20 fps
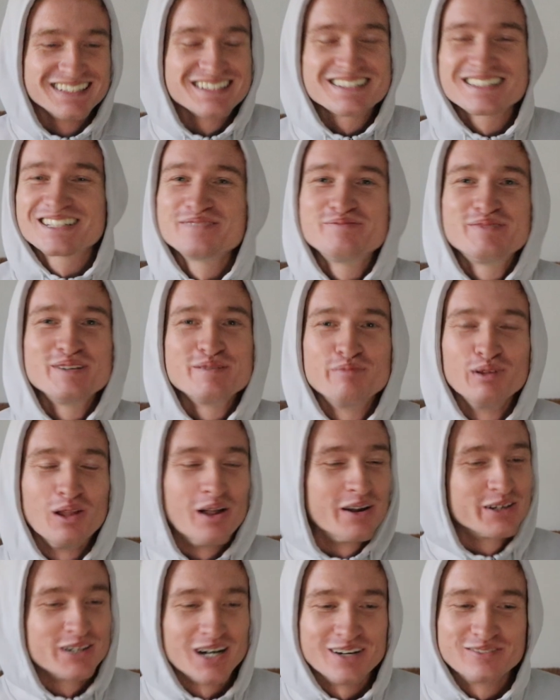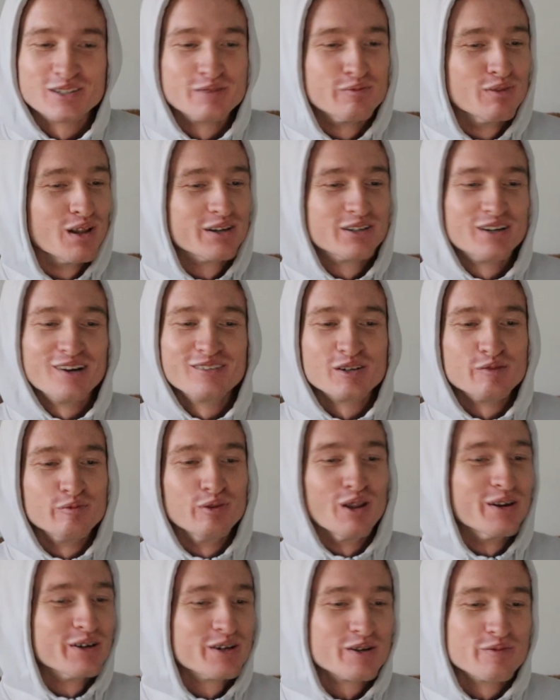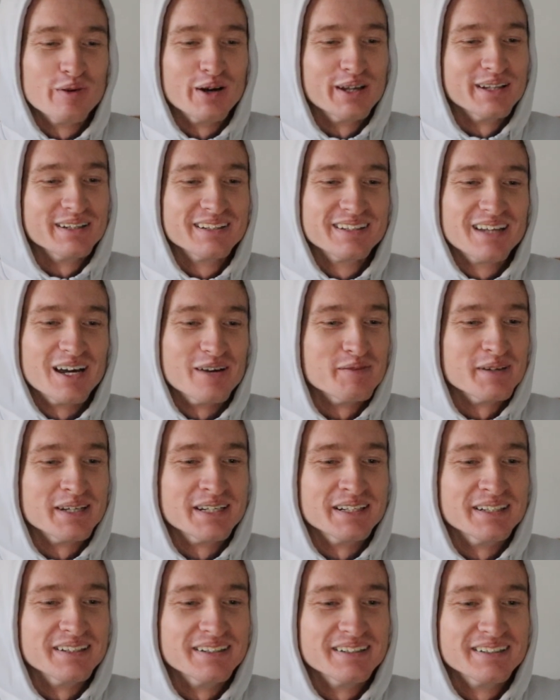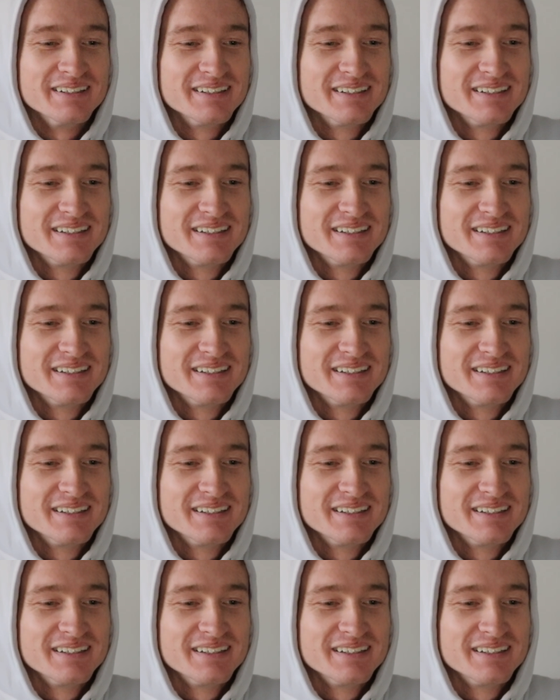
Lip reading: this could be blunder after blunder after blunder, but I mean,